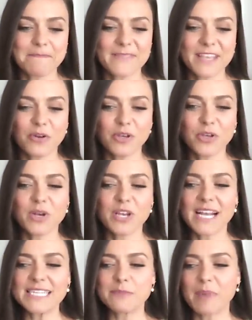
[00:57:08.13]
you know, you would
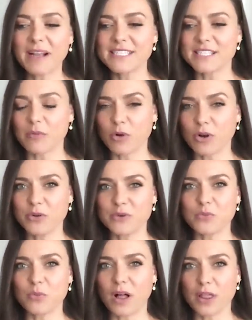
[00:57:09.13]
expect someone
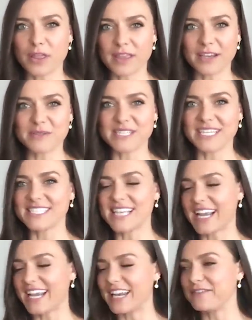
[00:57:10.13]
who's wealthy, who's an
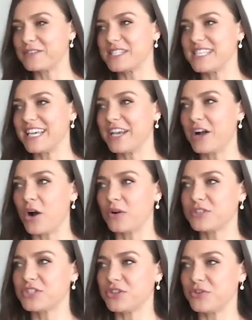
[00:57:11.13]
executive or
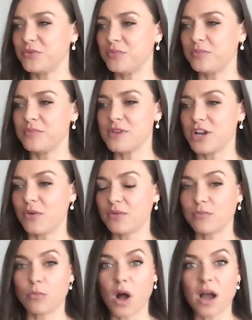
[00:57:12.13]
CEO, to, you know,
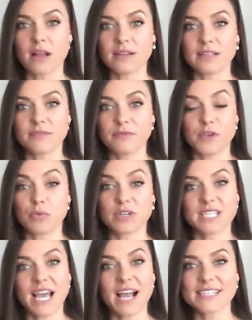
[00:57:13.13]
want fewer
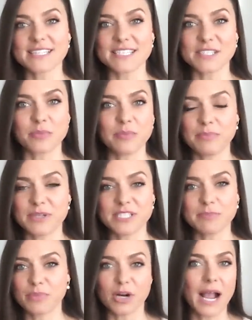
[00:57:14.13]
taxes or
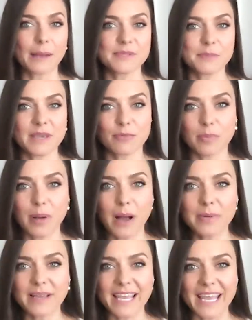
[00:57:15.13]
perhaps be
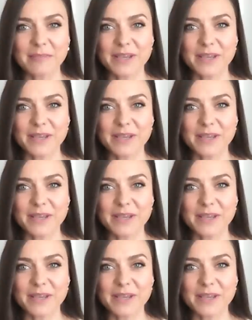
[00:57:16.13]
Republican.